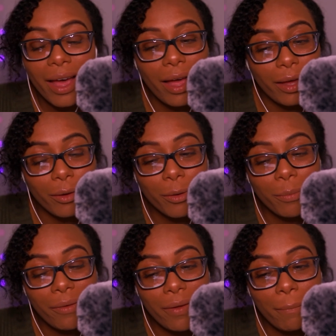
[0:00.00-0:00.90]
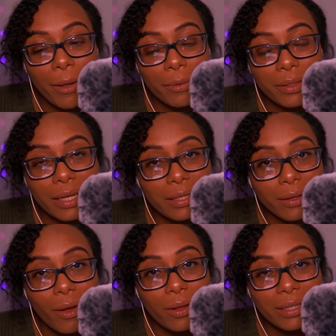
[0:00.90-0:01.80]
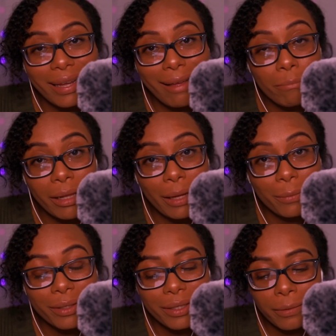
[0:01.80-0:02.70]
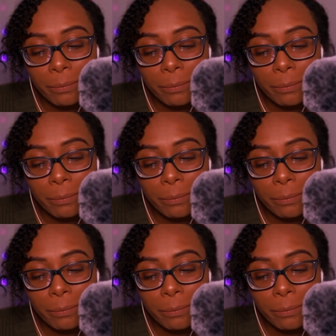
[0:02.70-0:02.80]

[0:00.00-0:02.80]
A group of hippos is called a bloat.